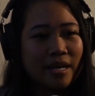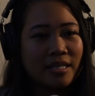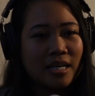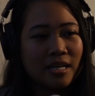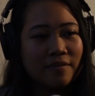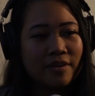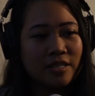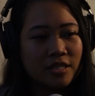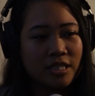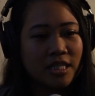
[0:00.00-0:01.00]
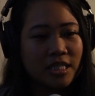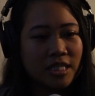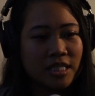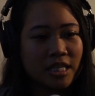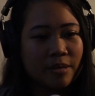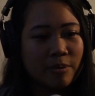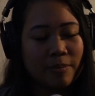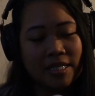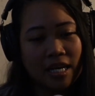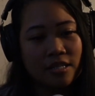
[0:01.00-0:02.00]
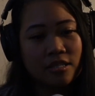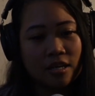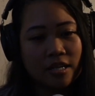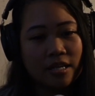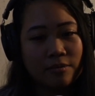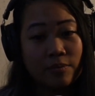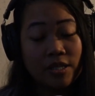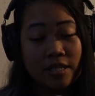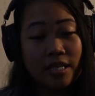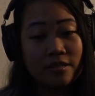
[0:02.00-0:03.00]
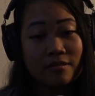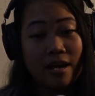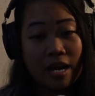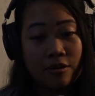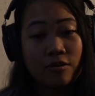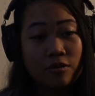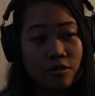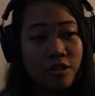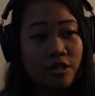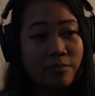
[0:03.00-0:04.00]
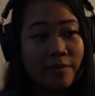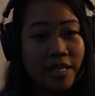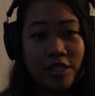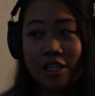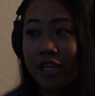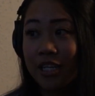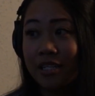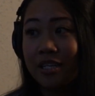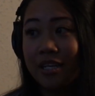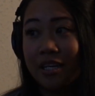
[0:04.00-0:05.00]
it's kind of interesting to see, but my dad started originally as an agriculture major, and